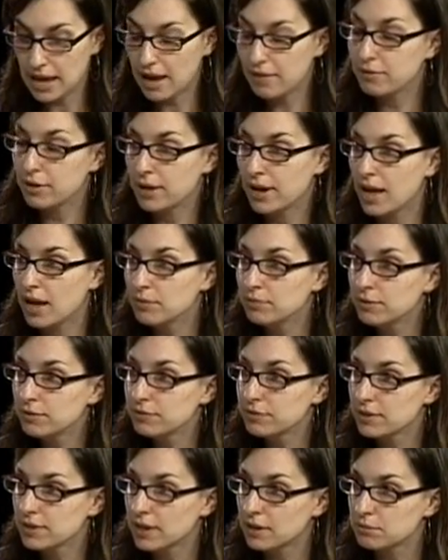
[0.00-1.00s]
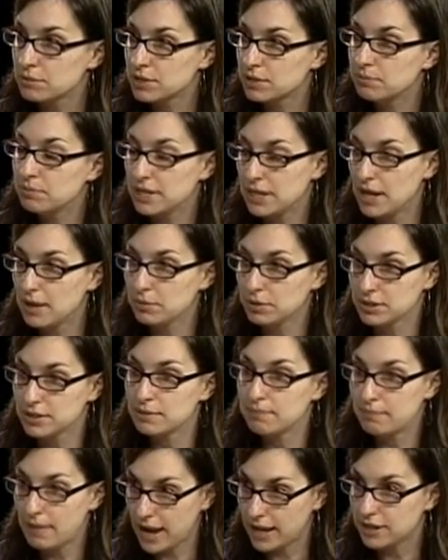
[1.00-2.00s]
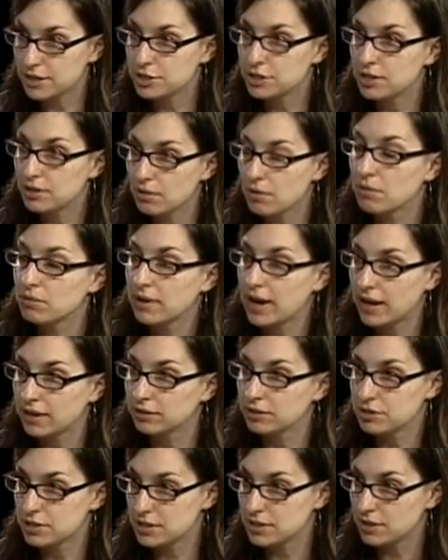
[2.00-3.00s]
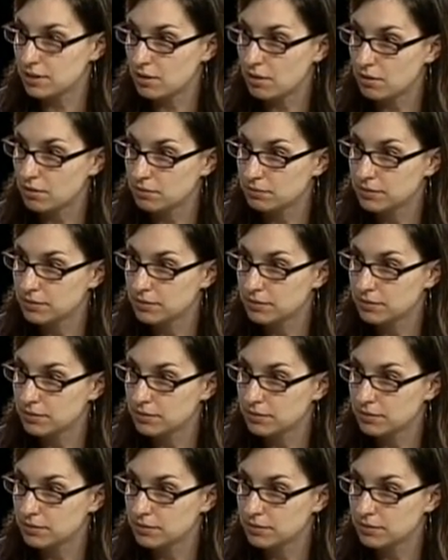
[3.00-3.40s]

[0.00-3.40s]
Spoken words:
very helpful for them to be able to manage their own allergies at home.